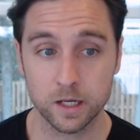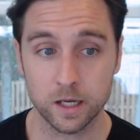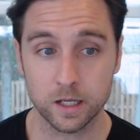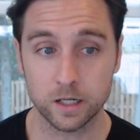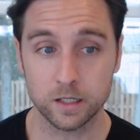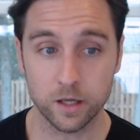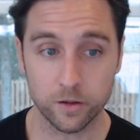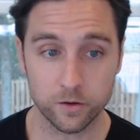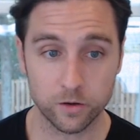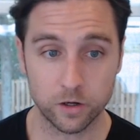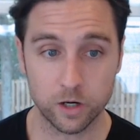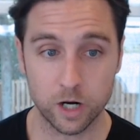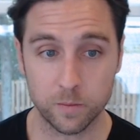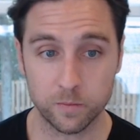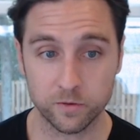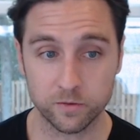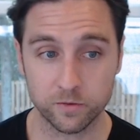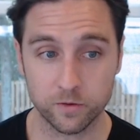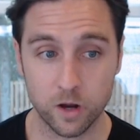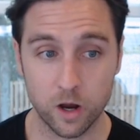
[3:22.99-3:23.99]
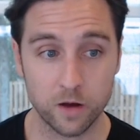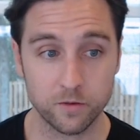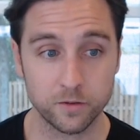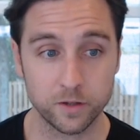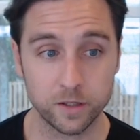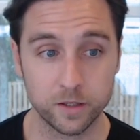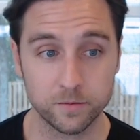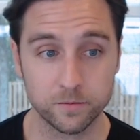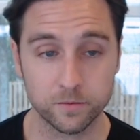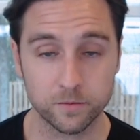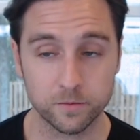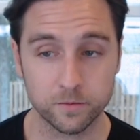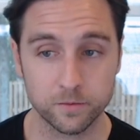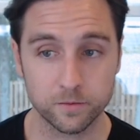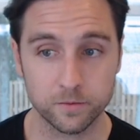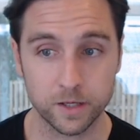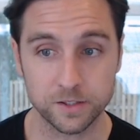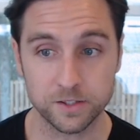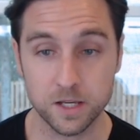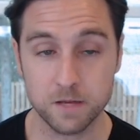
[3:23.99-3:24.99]
and another cup of coffee.
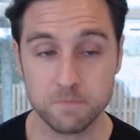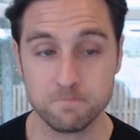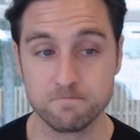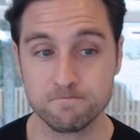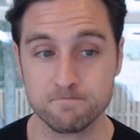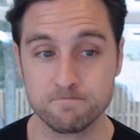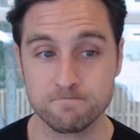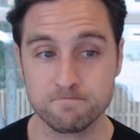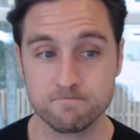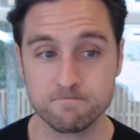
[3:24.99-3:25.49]
That's it.